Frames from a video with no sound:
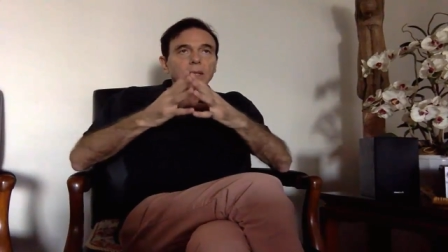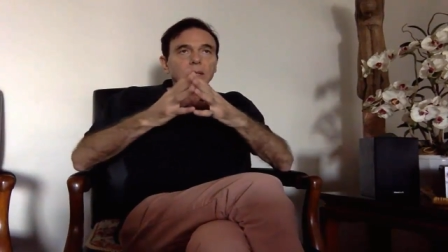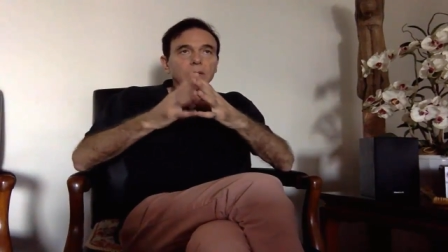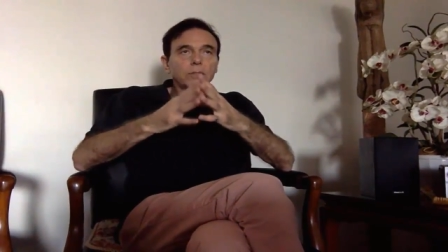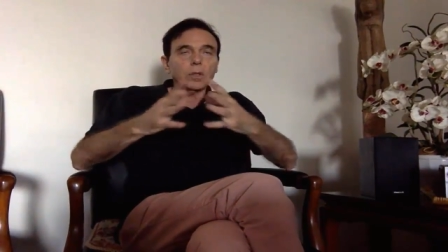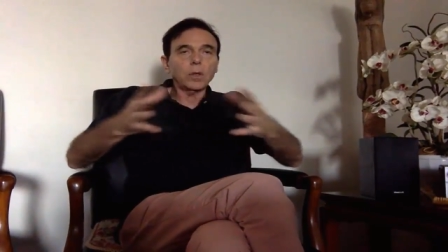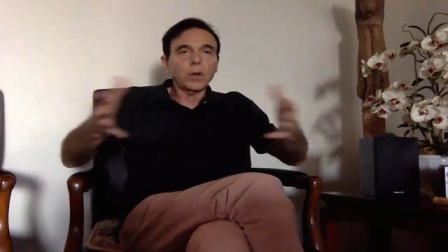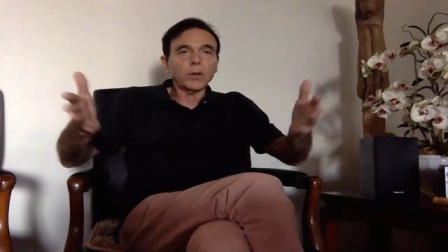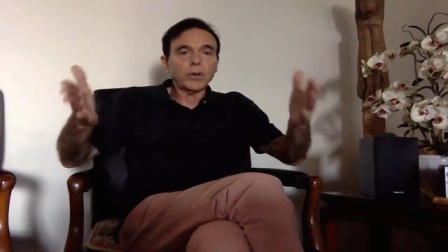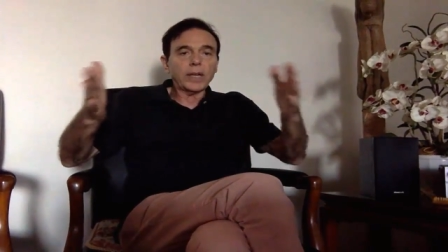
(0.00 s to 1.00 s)
then there's no
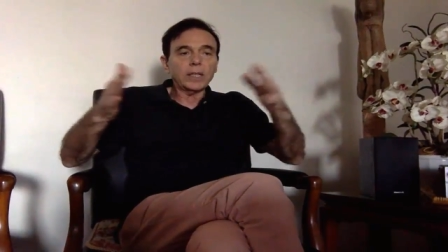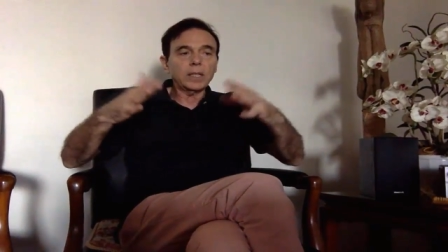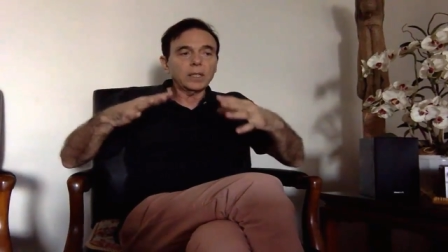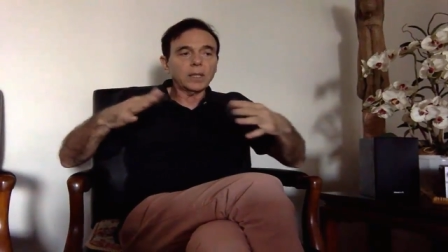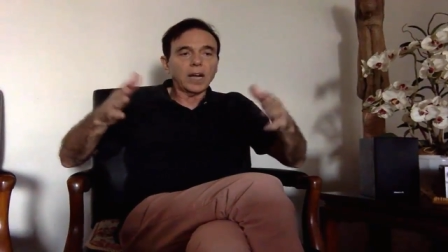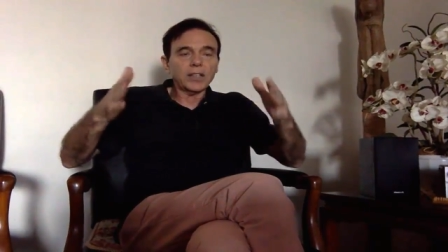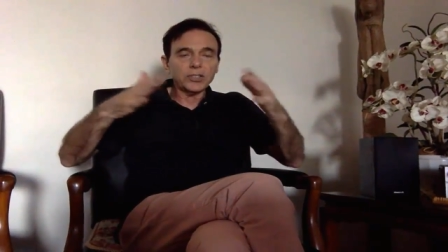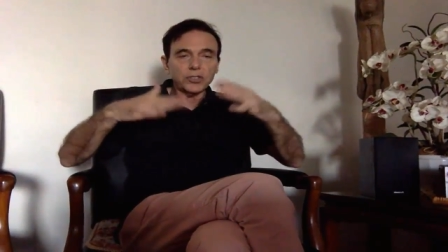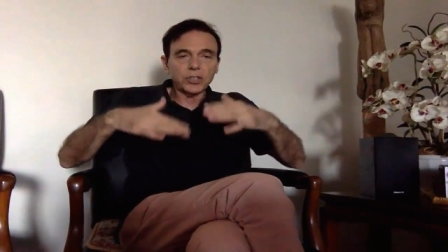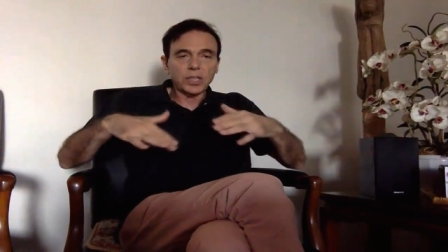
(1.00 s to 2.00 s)
longer any
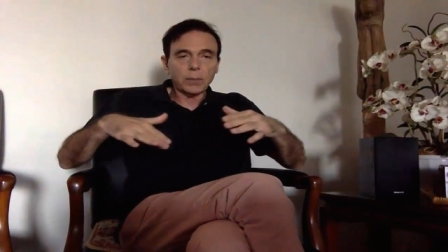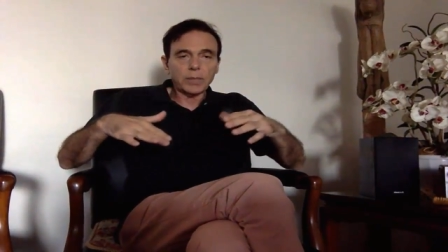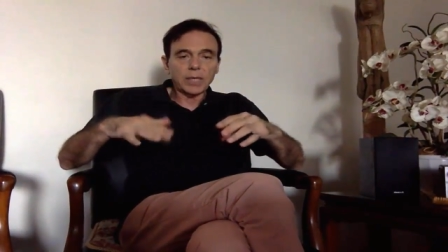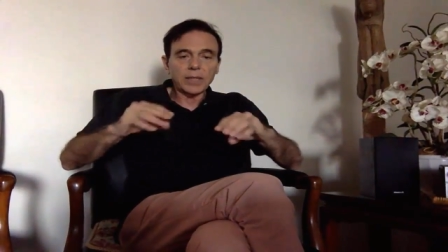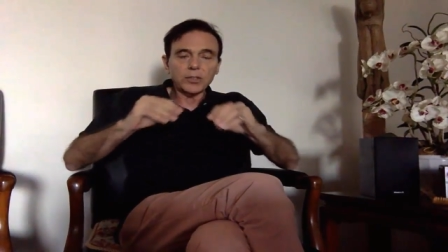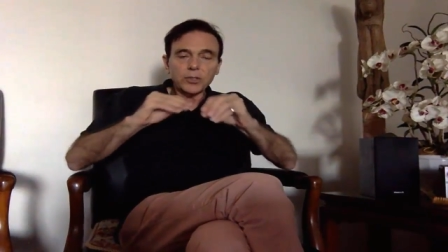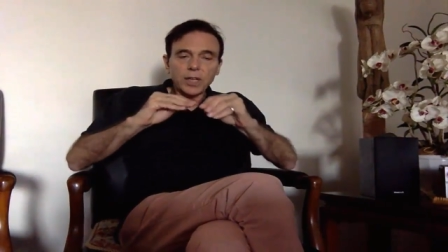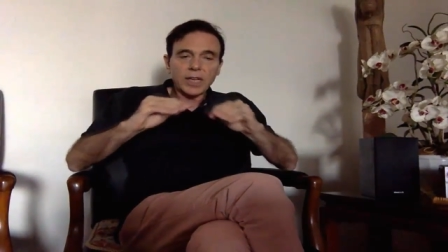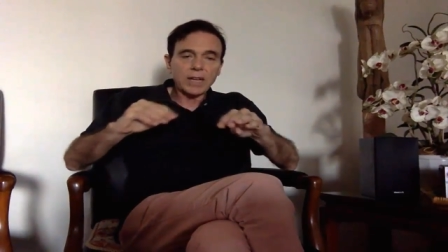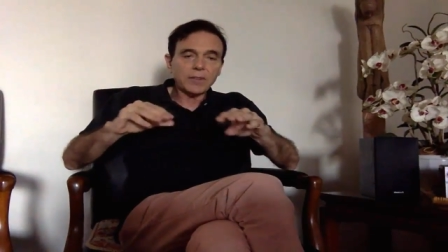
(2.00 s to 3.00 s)
oxygen coming in. Then you're
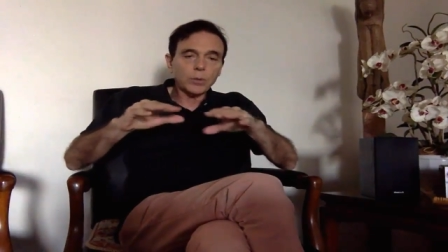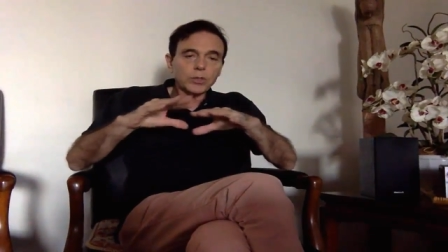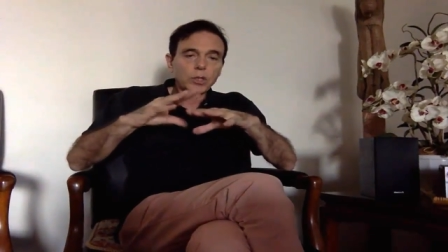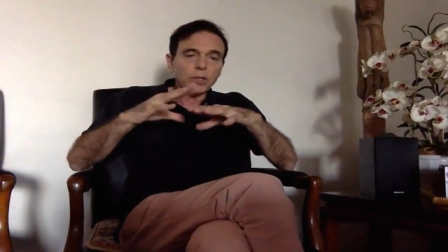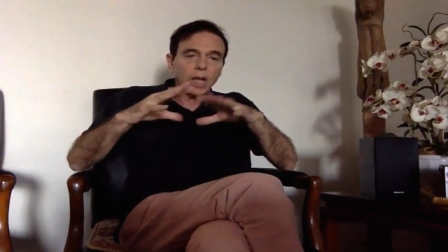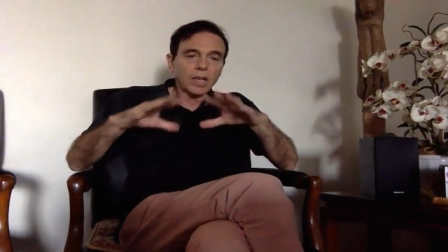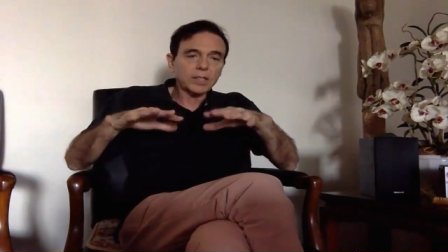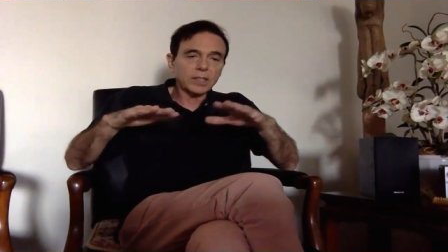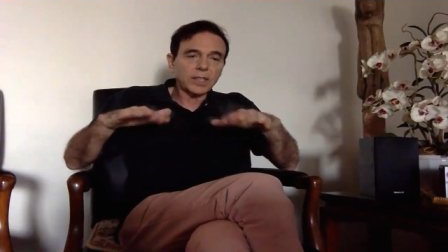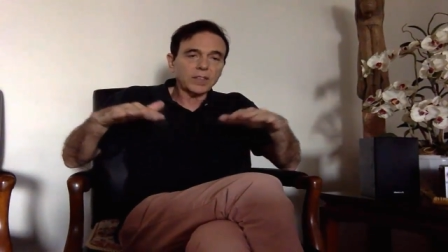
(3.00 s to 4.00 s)
not having what's called
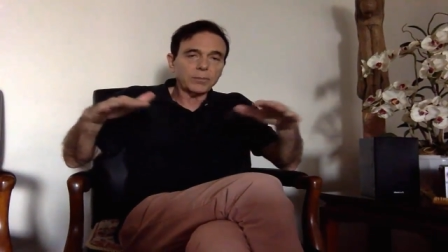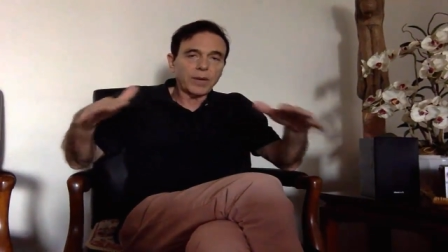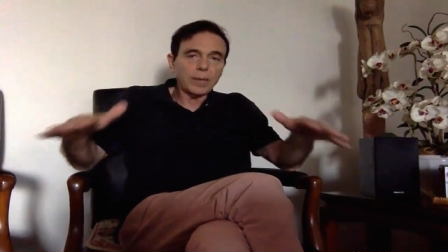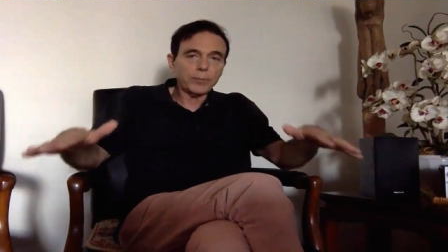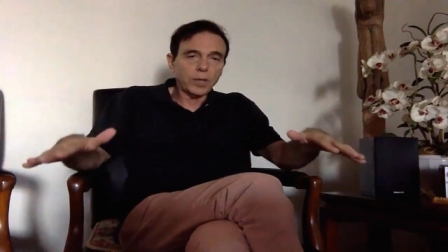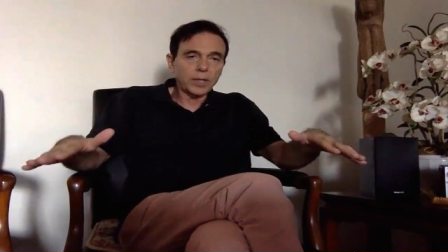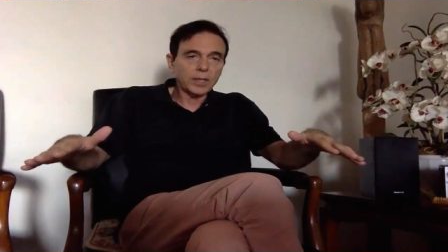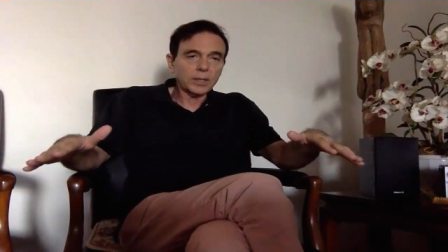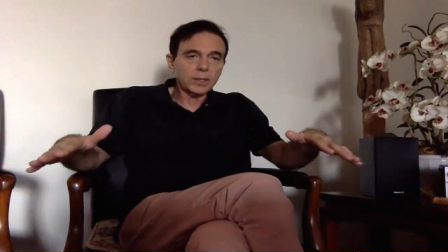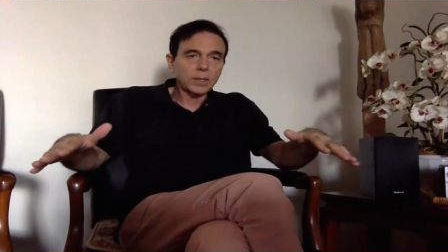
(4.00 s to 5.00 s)
oxidative
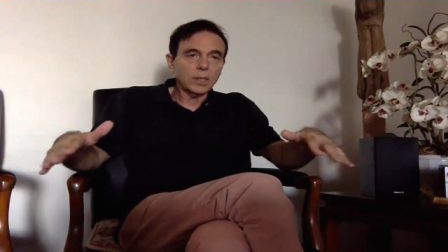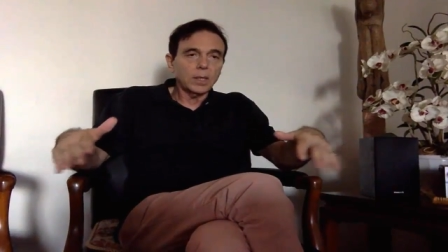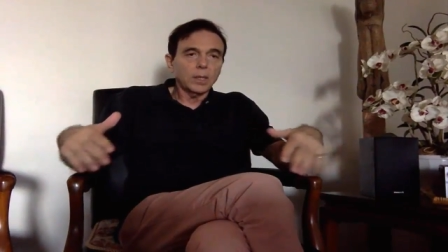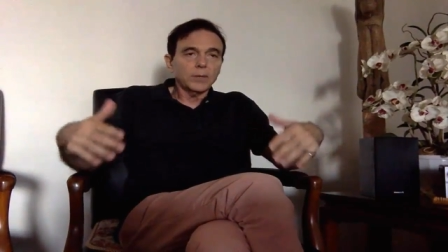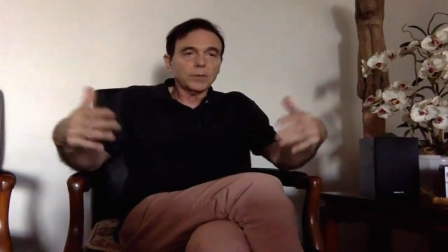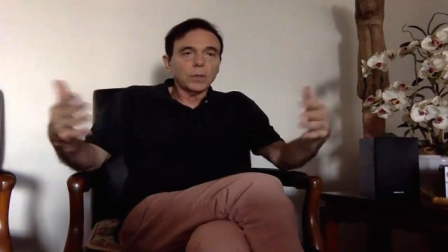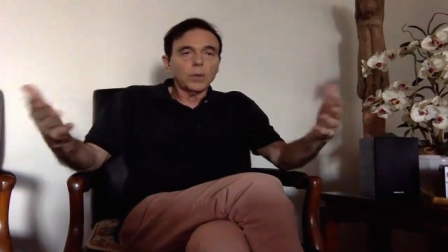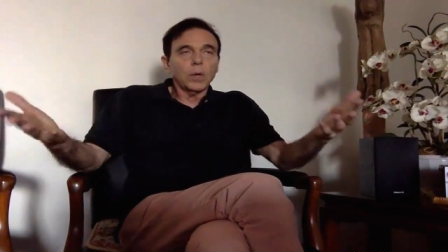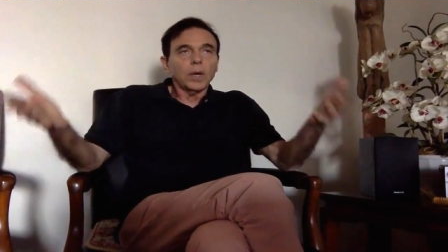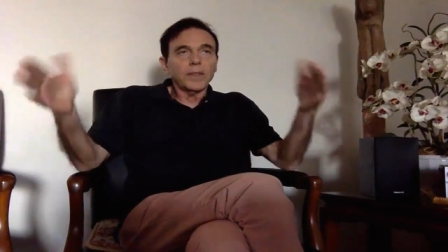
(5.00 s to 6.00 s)
byproducts.
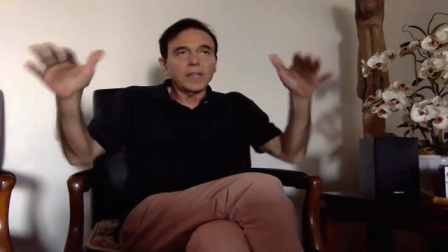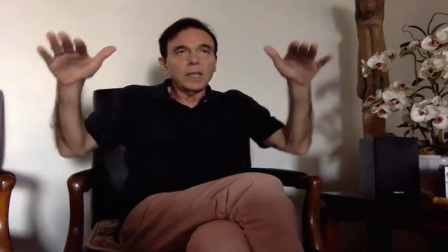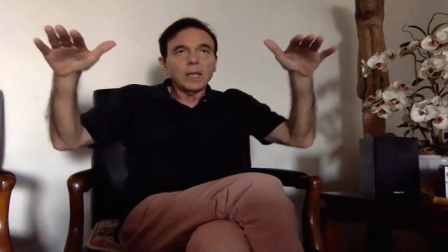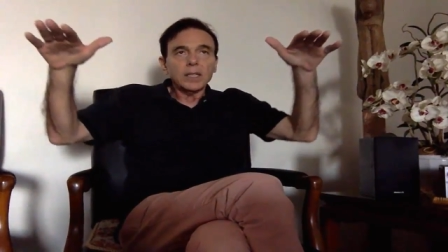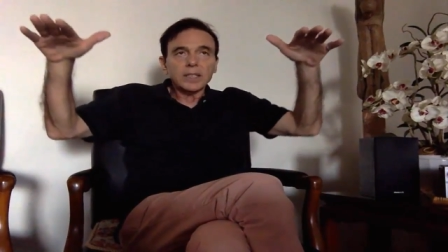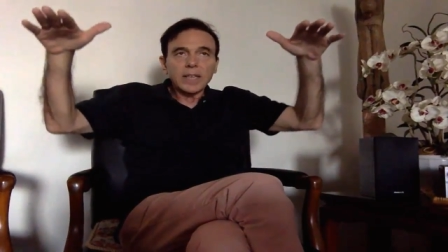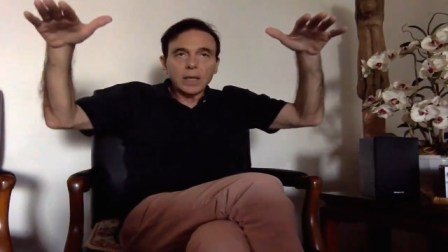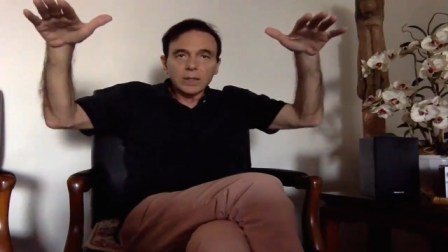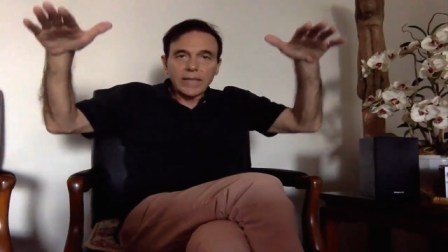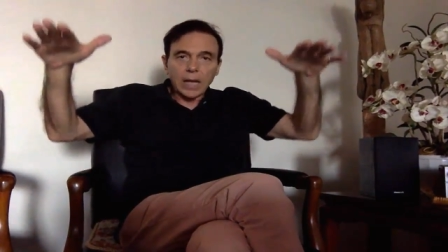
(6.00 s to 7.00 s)
So the
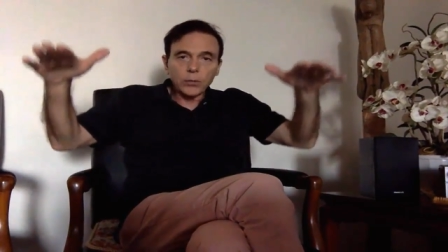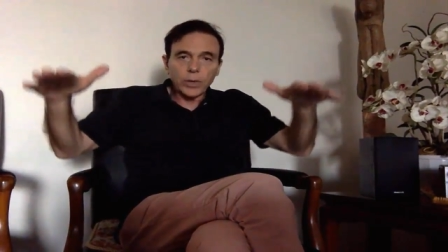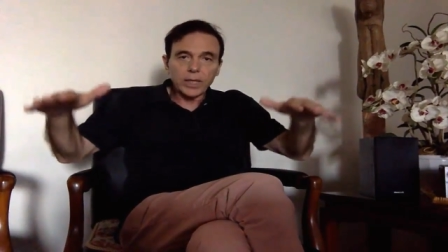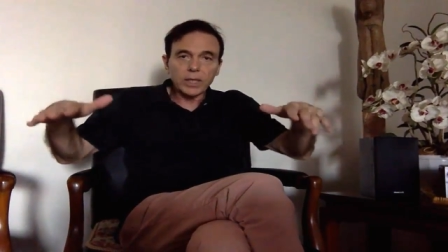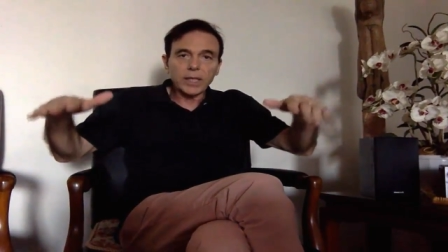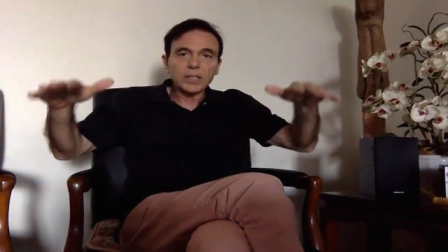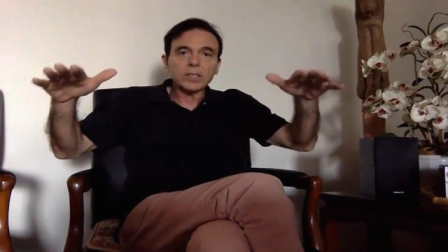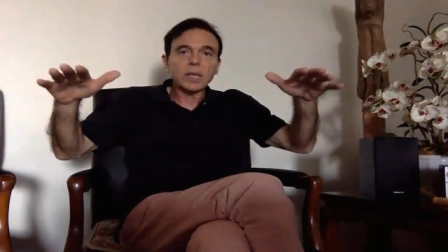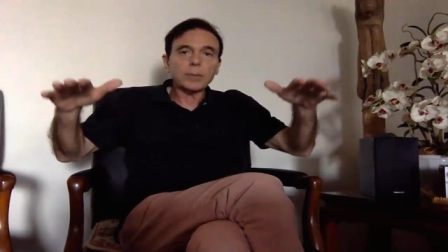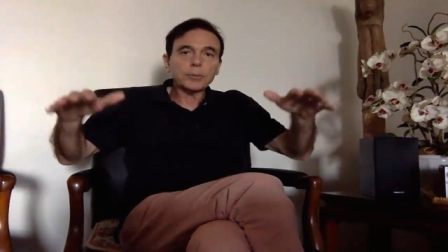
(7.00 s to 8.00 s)
cell downregulates,
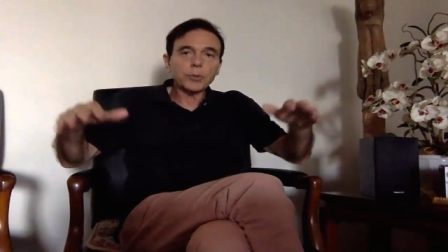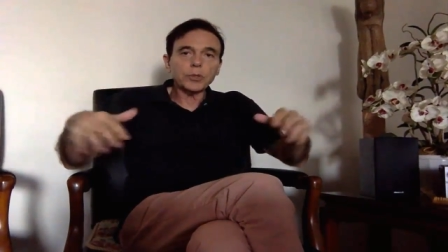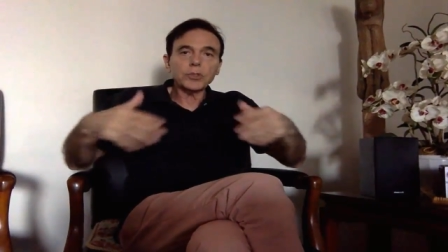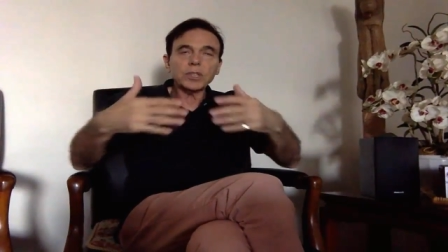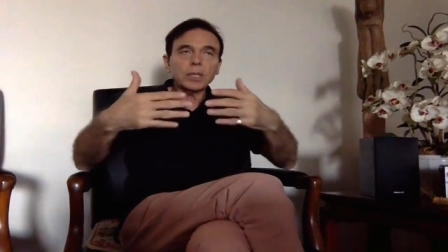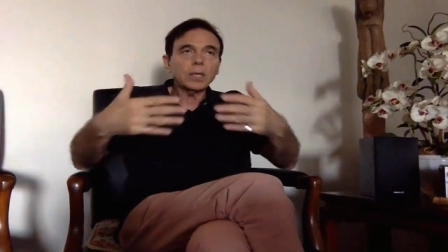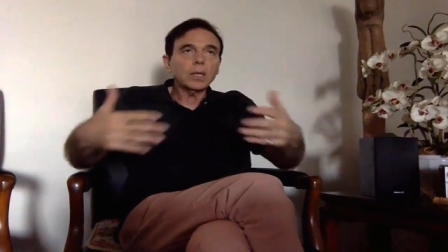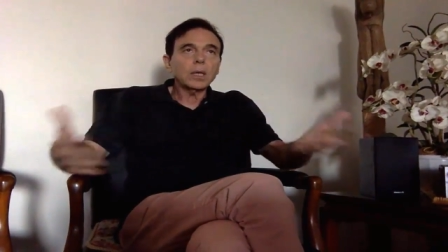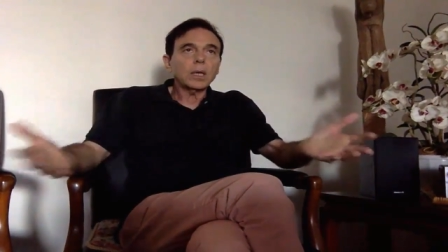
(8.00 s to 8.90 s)
stops producing